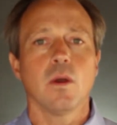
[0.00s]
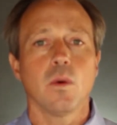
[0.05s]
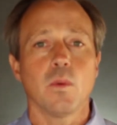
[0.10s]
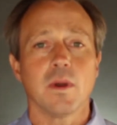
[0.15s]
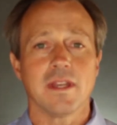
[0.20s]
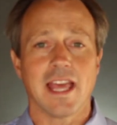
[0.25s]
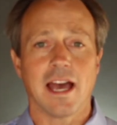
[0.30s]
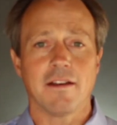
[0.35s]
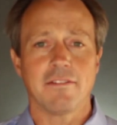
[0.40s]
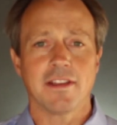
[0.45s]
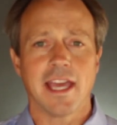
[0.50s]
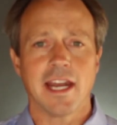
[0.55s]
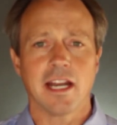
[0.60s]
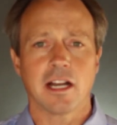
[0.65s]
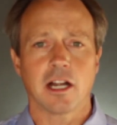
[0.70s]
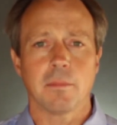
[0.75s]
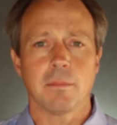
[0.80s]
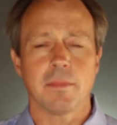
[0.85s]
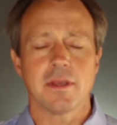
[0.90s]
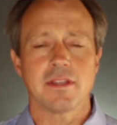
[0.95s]
When
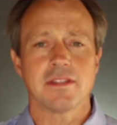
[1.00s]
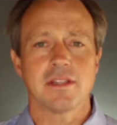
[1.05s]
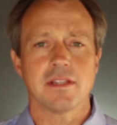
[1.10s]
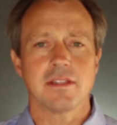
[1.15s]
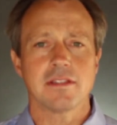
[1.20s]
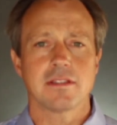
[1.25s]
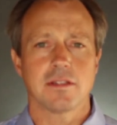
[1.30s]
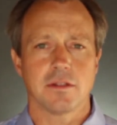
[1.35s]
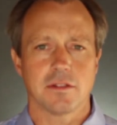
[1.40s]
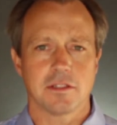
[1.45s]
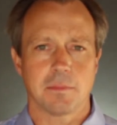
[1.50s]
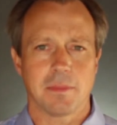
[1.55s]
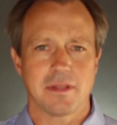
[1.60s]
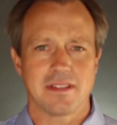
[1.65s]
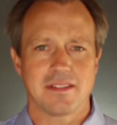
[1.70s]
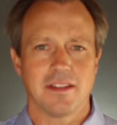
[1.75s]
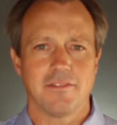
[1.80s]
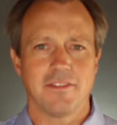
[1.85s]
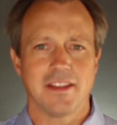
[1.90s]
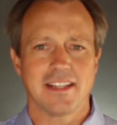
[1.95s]
navigating our business to a
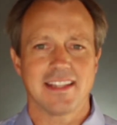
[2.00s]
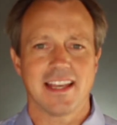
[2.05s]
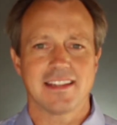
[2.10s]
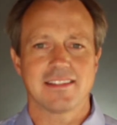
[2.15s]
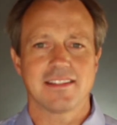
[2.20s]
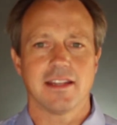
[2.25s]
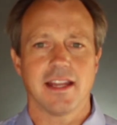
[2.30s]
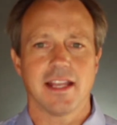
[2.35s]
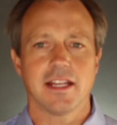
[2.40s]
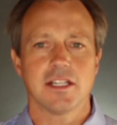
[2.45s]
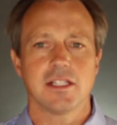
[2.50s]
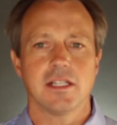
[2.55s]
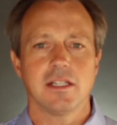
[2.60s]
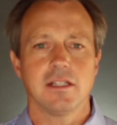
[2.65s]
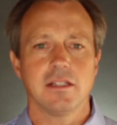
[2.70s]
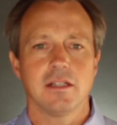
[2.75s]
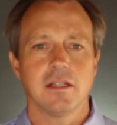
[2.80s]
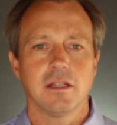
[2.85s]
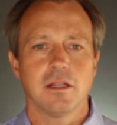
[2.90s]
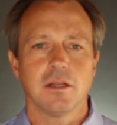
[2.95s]
specific
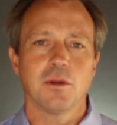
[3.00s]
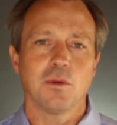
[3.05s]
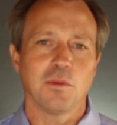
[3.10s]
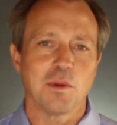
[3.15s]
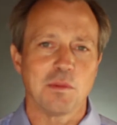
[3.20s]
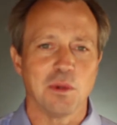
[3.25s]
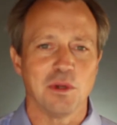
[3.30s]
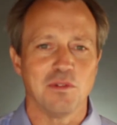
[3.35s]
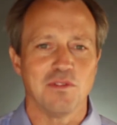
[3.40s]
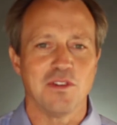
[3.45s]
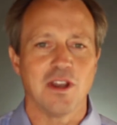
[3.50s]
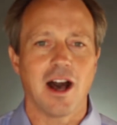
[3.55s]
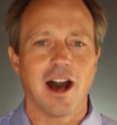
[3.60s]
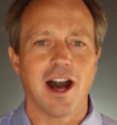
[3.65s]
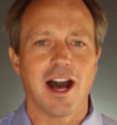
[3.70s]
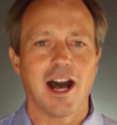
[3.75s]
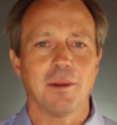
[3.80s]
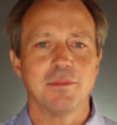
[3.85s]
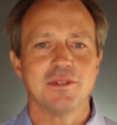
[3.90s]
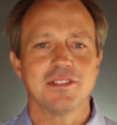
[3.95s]
destination, we move
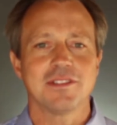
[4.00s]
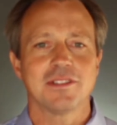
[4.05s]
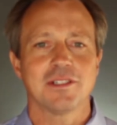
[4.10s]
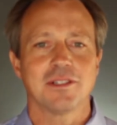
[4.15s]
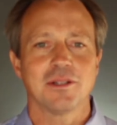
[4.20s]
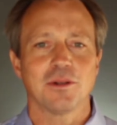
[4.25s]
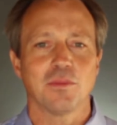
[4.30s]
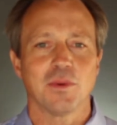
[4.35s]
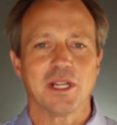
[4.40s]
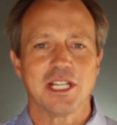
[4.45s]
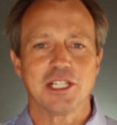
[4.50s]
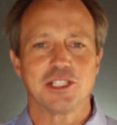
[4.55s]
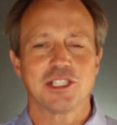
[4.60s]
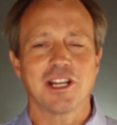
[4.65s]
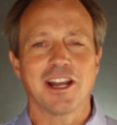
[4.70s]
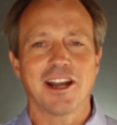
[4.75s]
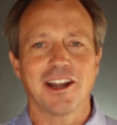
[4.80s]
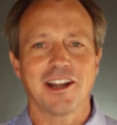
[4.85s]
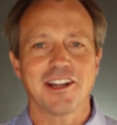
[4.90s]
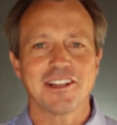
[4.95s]
knobs, read
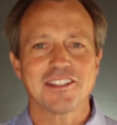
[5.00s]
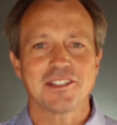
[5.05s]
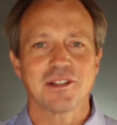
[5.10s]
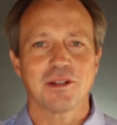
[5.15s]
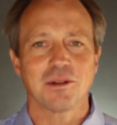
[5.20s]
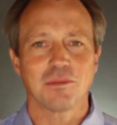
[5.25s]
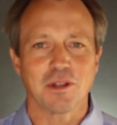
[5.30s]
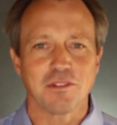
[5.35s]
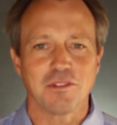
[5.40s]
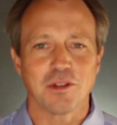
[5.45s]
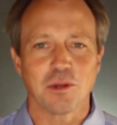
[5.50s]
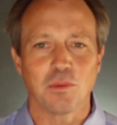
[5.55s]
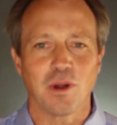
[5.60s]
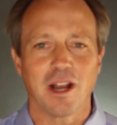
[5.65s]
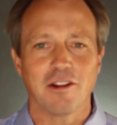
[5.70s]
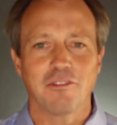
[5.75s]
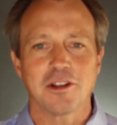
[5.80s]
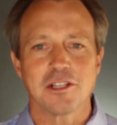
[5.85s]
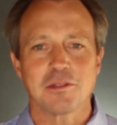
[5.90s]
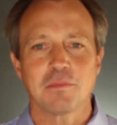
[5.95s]
charts, review
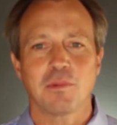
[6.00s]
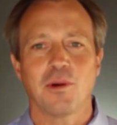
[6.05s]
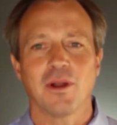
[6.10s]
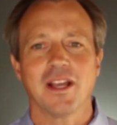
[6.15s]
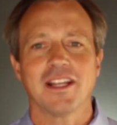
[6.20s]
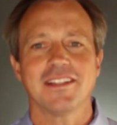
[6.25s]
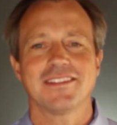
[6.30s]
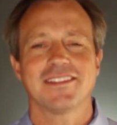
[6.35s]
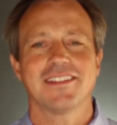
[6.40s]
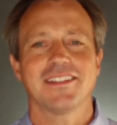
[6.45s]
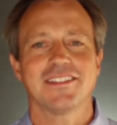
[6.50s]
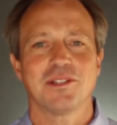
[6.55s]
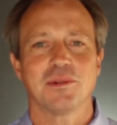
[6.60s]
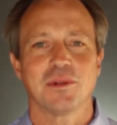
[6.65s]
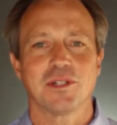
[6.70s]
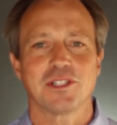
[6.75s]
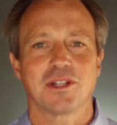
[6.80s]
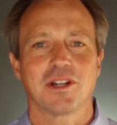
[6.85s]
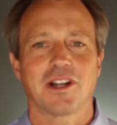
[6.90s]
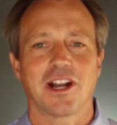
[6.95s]
reference points to
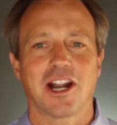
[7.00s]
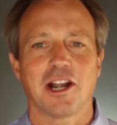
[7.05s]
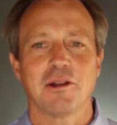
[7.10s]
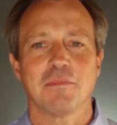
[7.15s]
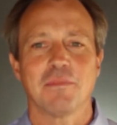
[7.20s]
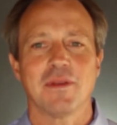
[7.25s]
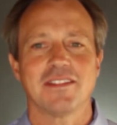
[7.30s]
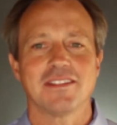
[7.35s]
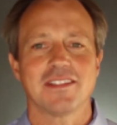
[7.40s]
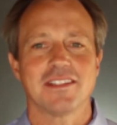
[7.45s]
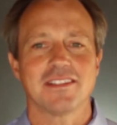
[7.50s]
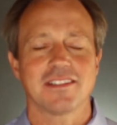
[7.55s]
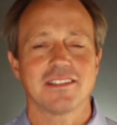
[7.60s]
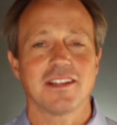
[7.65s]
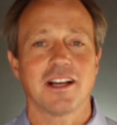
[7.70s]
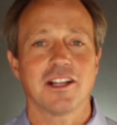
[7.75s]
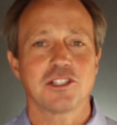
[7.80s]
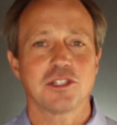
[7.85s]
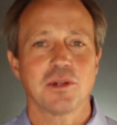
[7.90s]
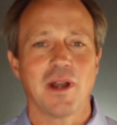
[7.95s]
assure our business is
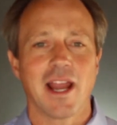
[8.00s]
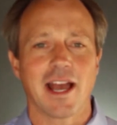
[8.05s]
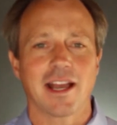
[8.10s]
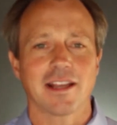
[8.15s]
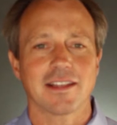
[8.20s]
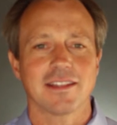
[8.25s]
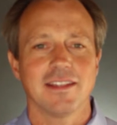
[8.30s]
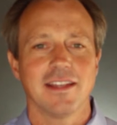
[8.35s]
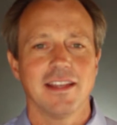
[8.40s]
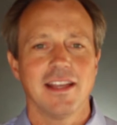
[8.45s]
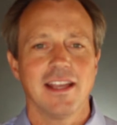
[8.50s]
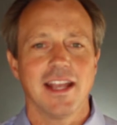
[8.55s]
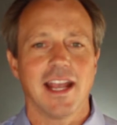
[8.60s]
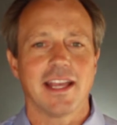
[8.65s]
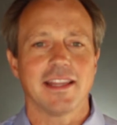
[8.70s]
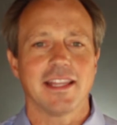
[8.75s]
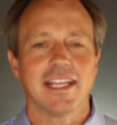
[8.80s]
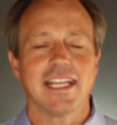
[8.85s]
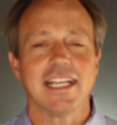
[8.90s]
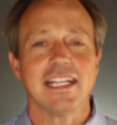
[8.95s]
on track
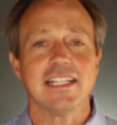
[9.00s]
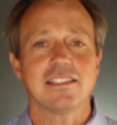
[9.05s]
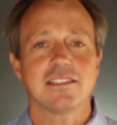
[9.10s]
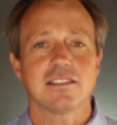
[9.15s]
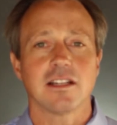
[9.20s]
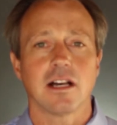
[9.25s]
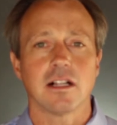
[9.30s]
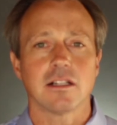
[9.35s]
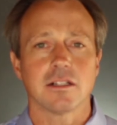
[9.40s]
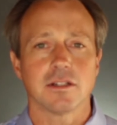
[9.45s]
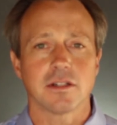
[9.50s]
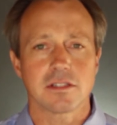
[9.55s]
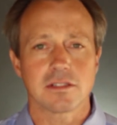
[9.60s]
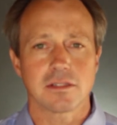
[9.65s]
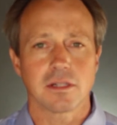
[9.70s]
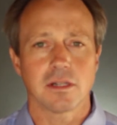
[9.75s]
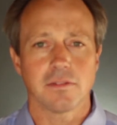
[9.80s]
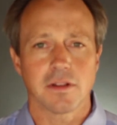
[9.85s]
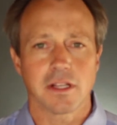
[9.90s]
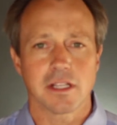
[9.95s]
and that each dollar is
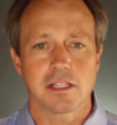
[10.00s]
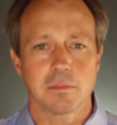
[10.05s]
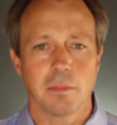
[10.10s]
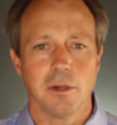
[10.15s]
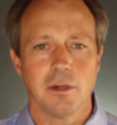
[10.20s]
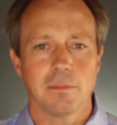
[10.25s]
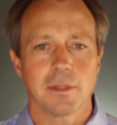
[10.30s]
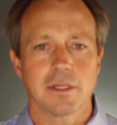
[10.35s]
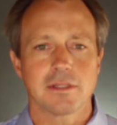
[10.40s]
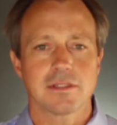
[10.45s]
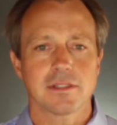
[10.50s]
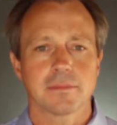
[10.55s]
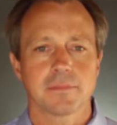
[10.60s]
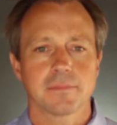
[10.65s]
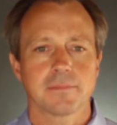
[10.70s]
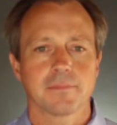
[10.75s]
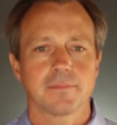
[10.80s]
serving its purpose.